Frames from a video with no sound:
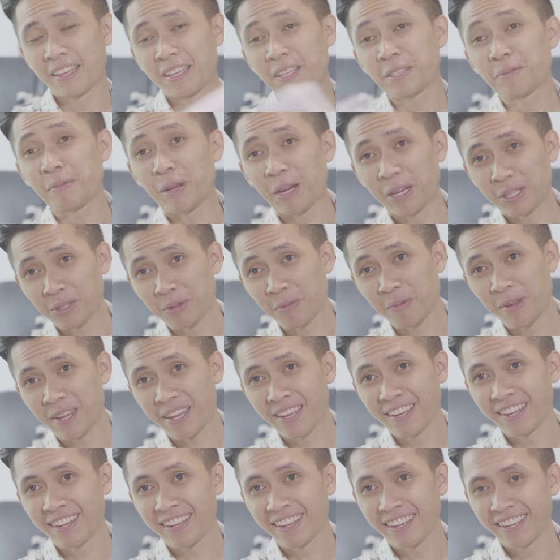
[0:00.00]
Here's my
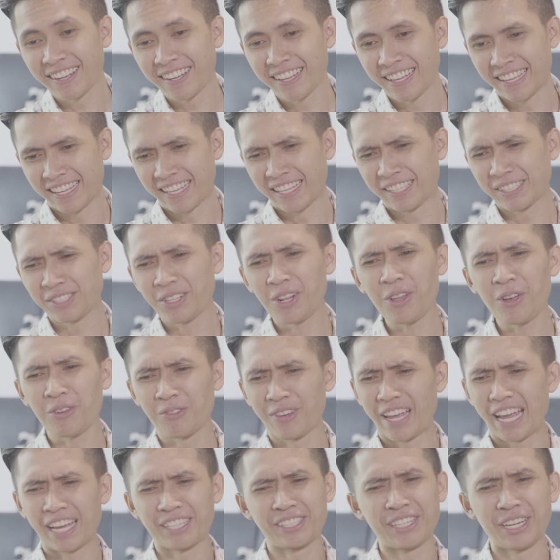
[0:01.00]
resume. There's a lot
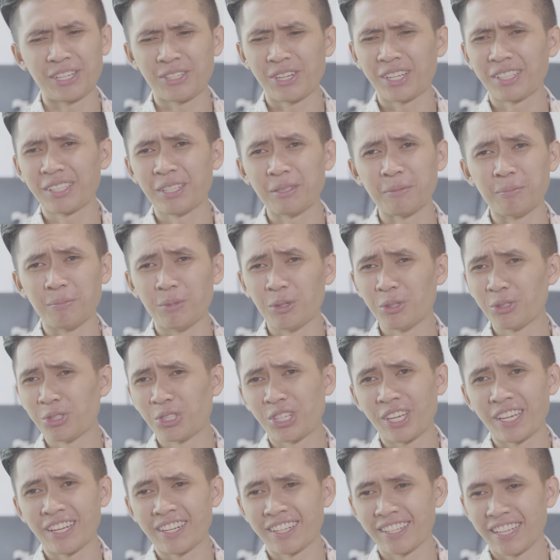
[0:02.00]
of exaggerated
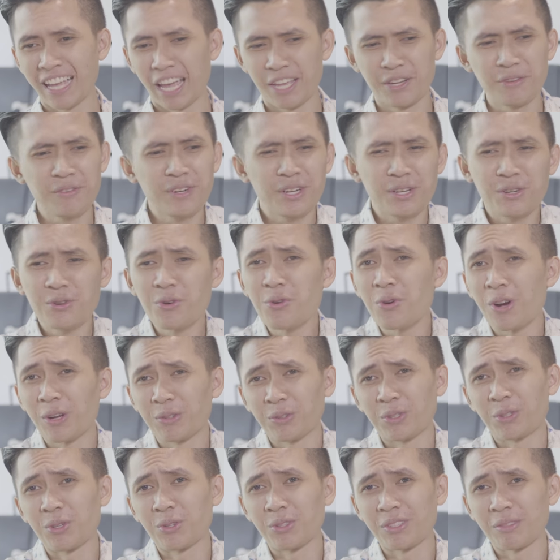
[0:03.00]
bullshit. I don't even know how
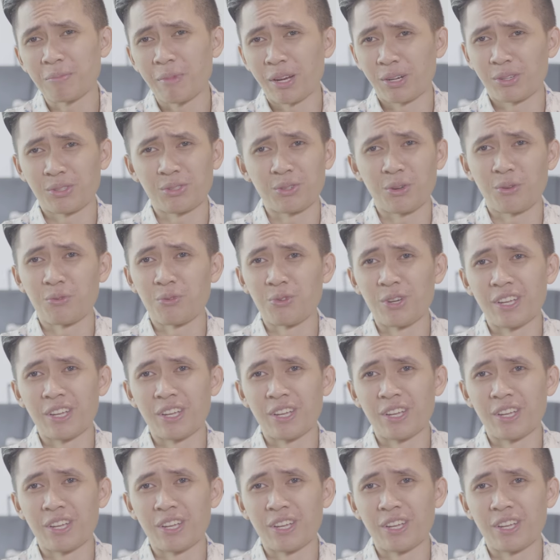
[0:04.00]
to use Microsoft